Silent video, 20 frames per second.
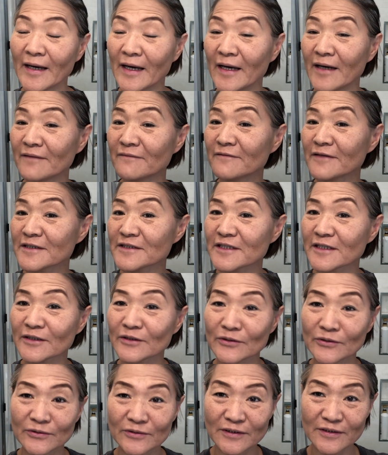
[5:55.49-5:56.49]

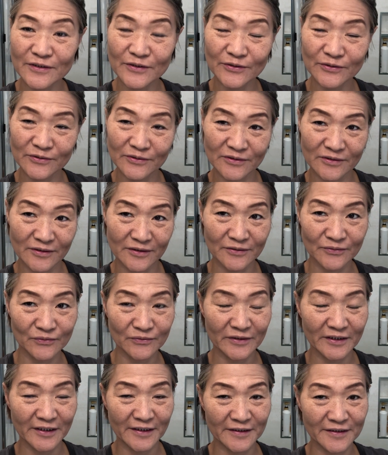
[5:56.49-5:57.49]
everything looks good
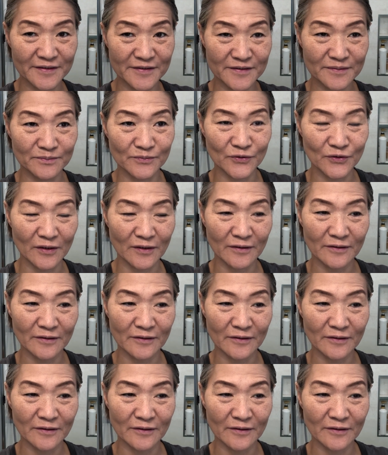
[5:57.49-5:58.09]
when it is small.